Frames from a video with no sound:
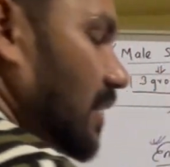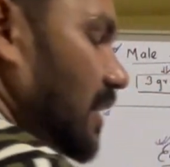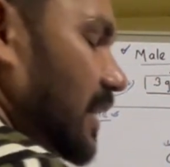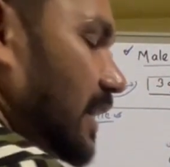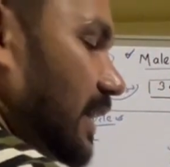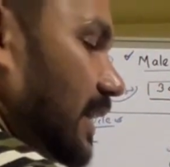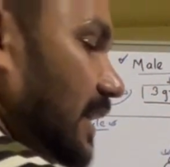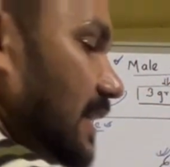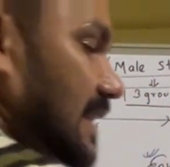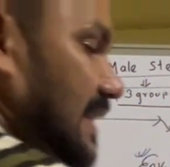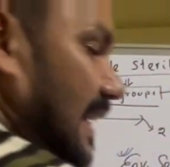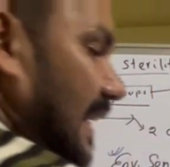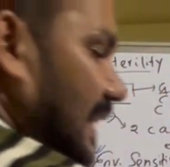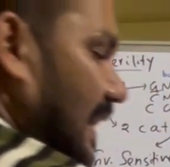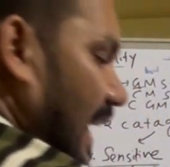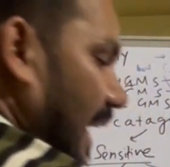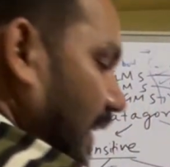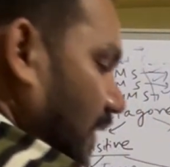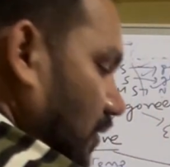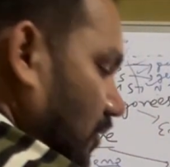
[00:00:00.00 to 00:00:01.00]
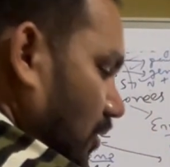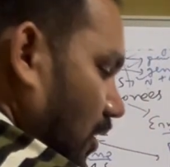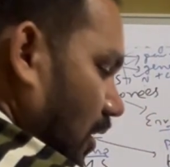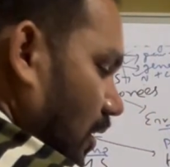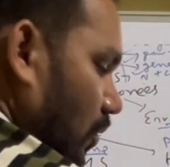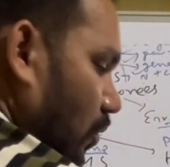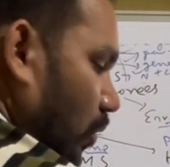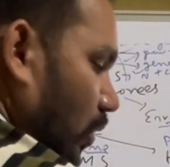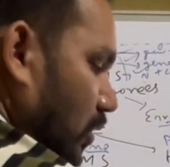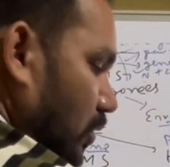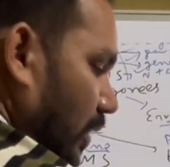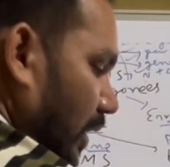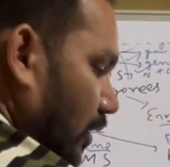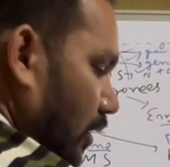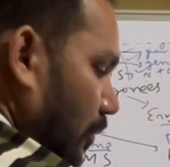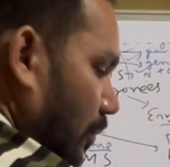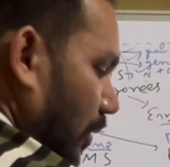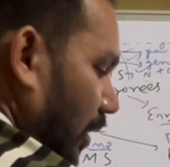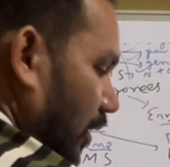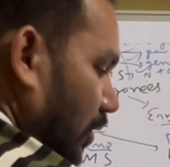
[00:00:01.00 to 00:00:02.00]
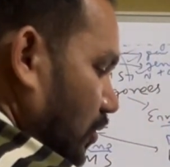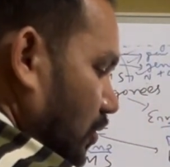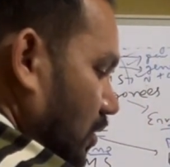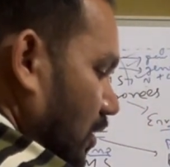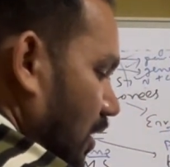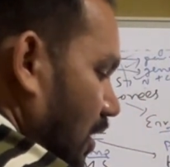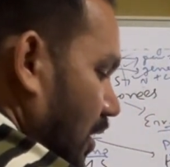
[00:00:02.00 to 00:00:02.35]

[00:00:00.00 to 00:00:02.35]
Inside the anther, which one will be produced?